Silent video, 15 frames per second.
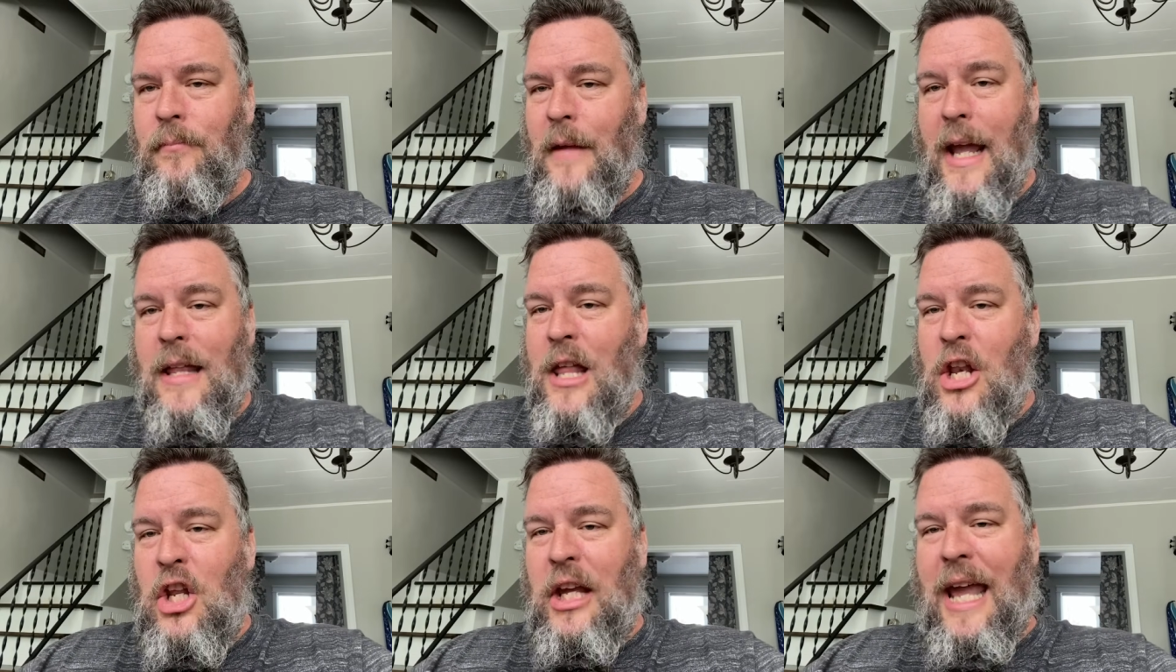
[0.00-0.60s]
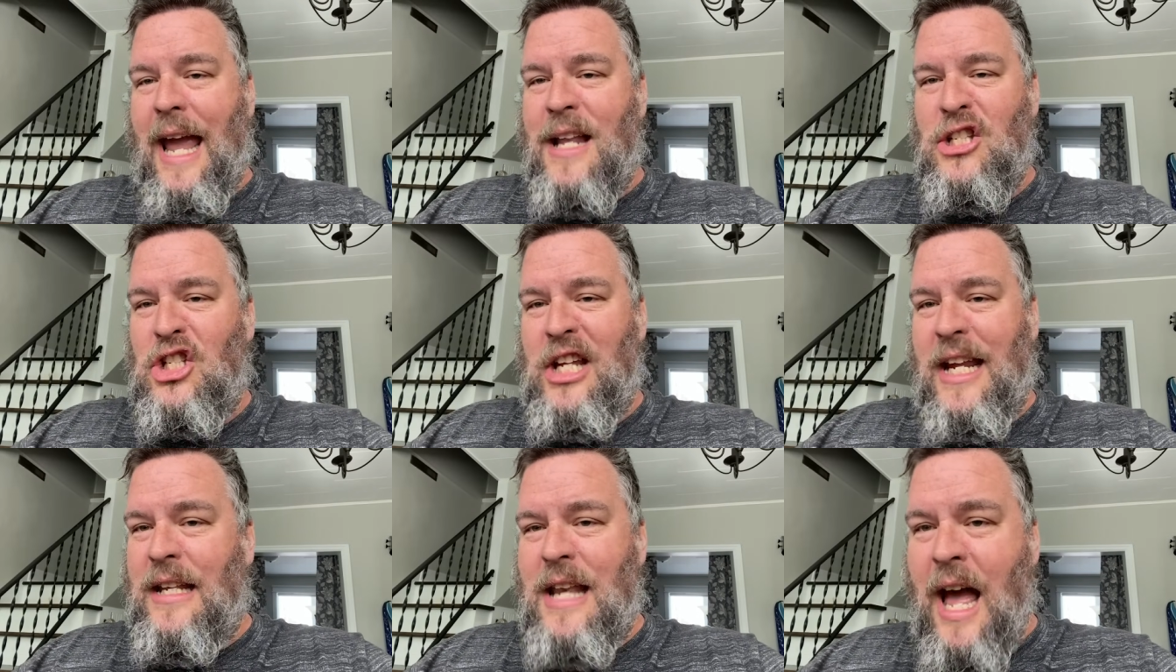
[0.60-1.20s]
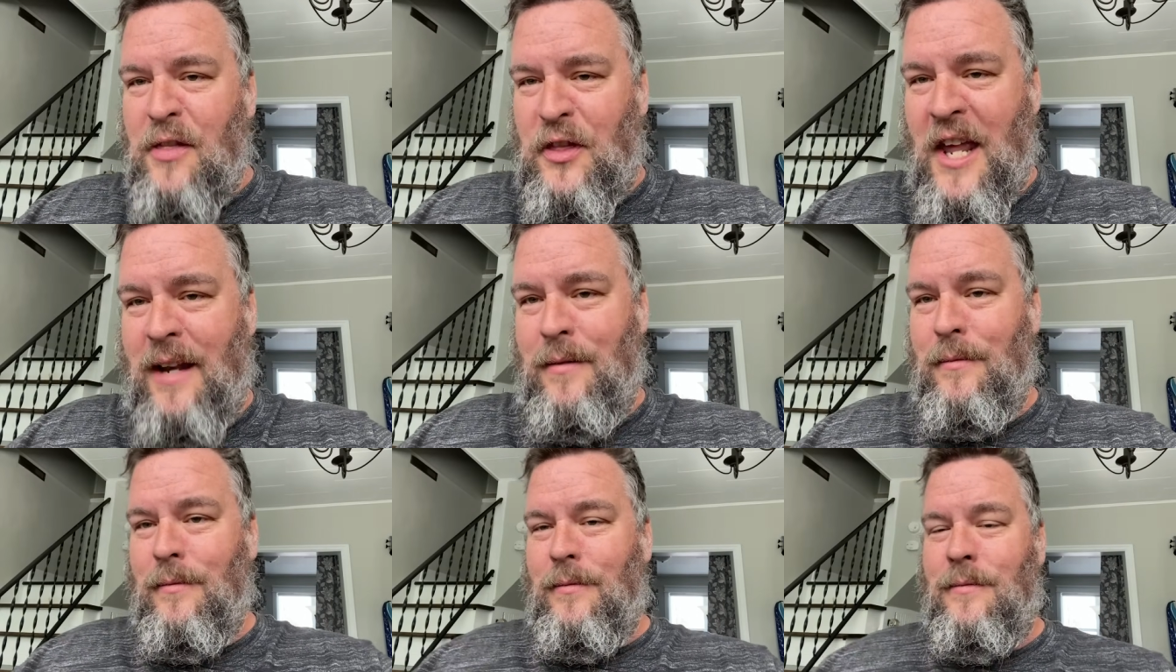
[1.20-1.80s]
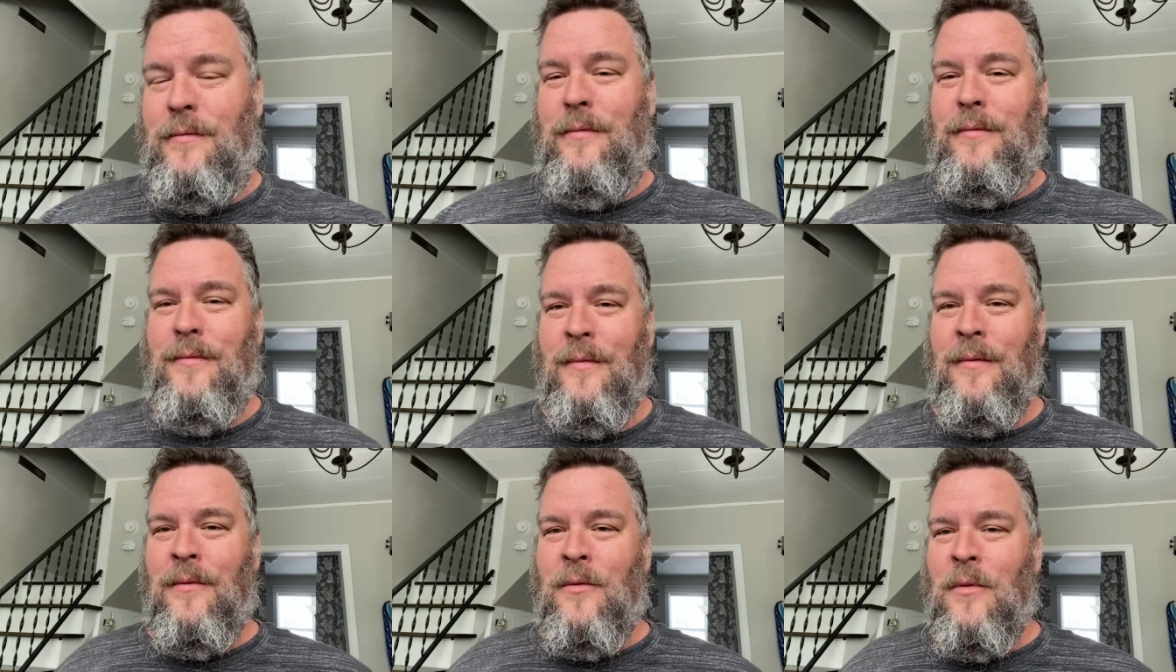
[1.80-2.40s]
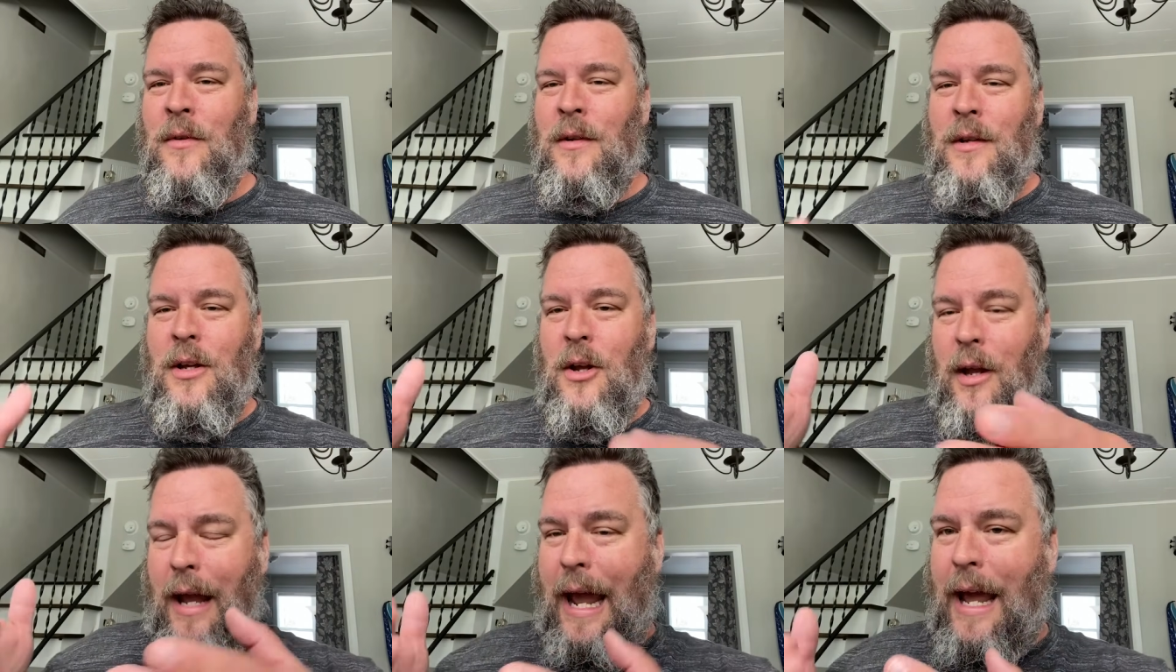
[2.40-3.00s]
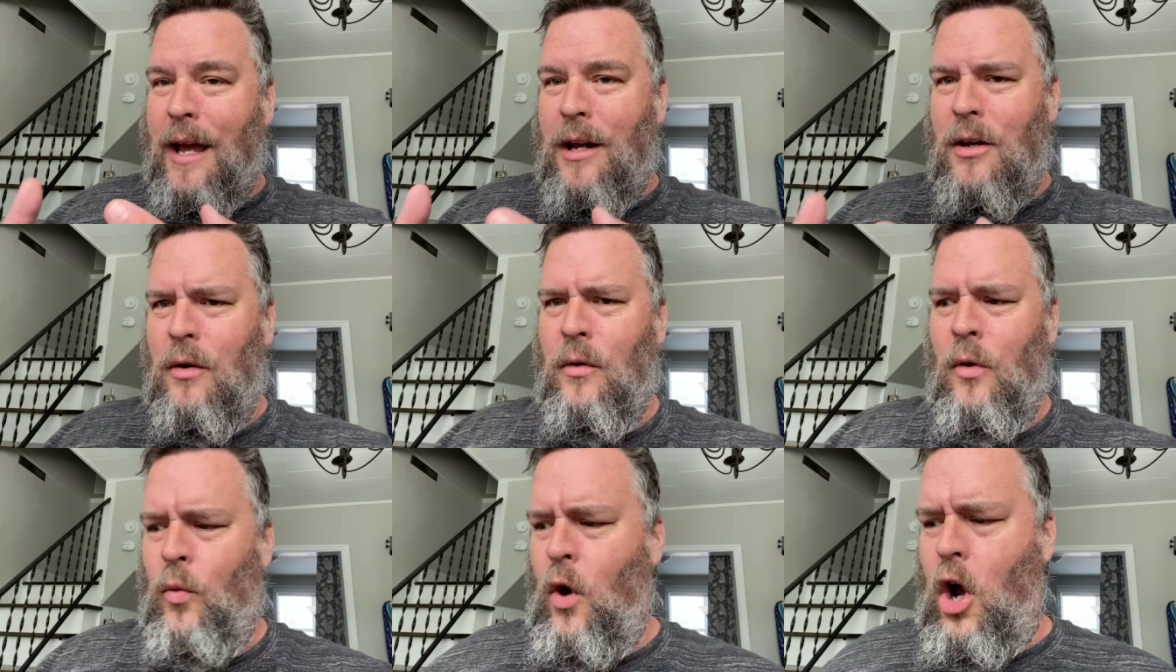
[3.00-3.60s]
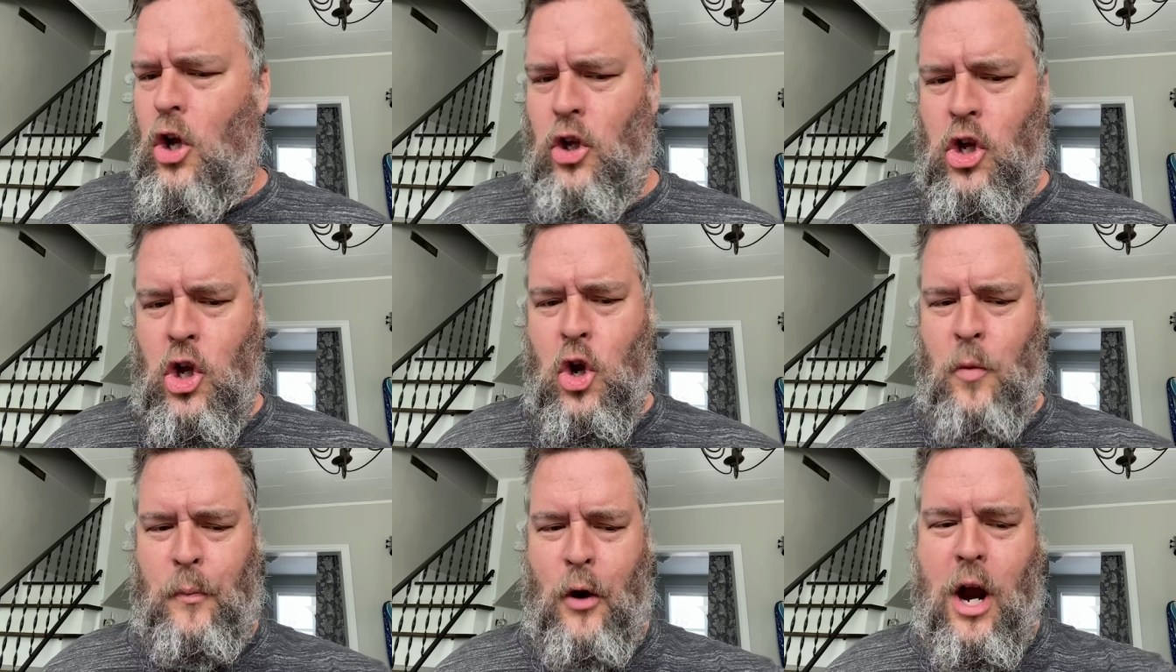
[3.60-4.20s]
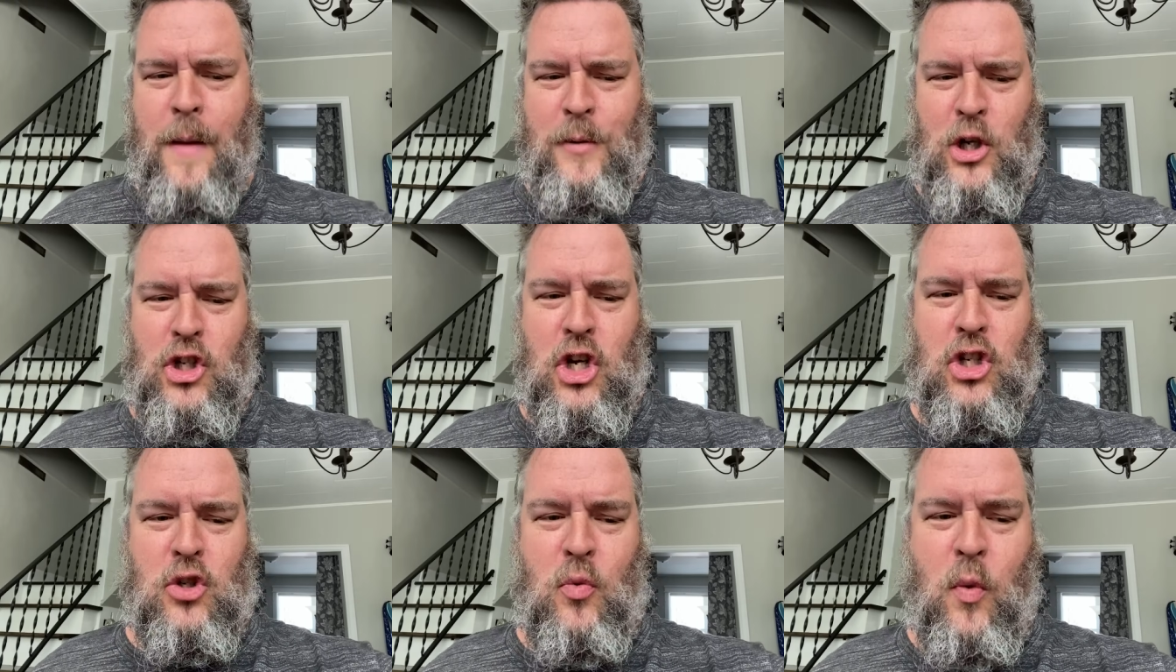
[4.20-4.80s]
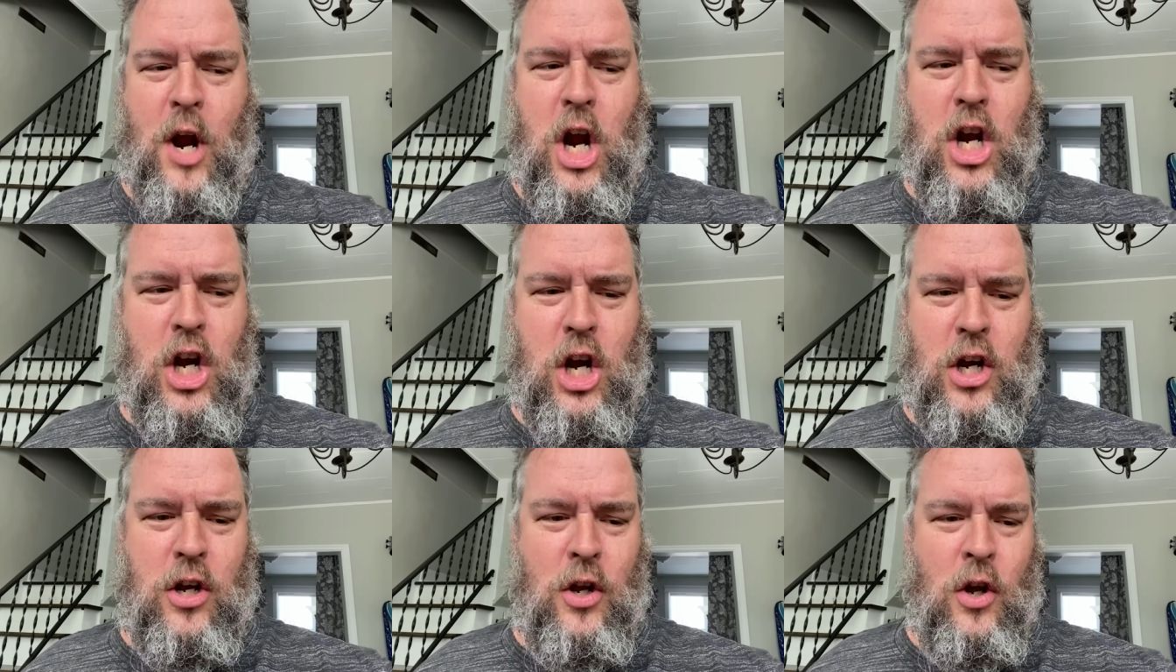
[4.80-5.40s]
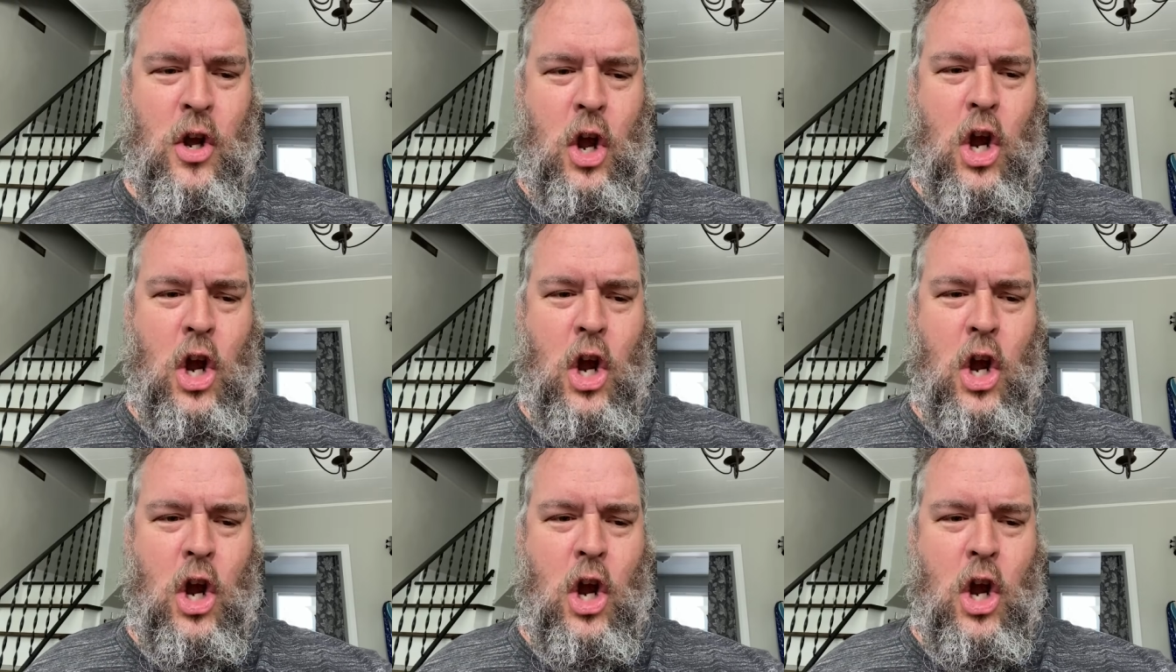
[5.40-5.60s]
and then you can't see nothing. And, well, you probably just waited.